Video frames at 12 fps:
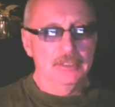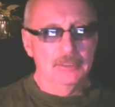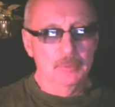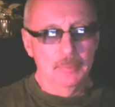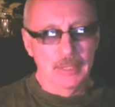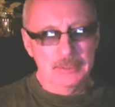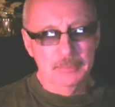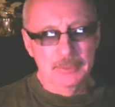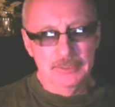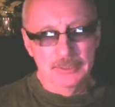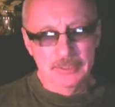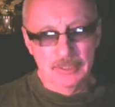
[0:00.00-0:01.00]
The
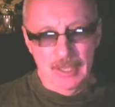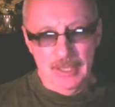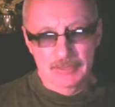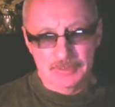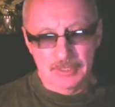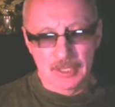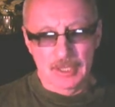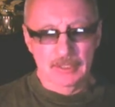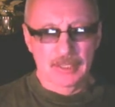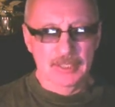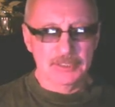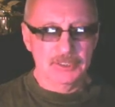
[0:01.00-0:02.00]
bodybuilding
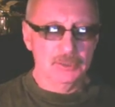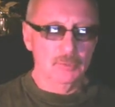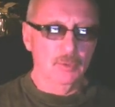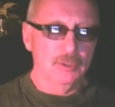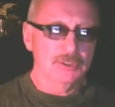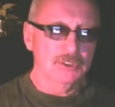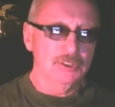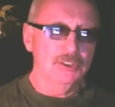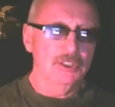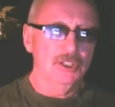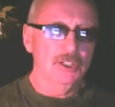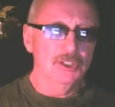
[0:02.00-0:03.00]
lifestyle, as it was
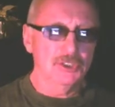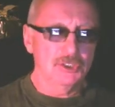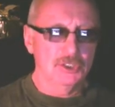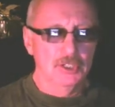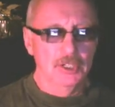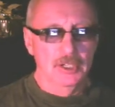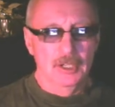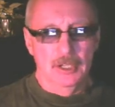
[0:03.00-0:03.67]
taught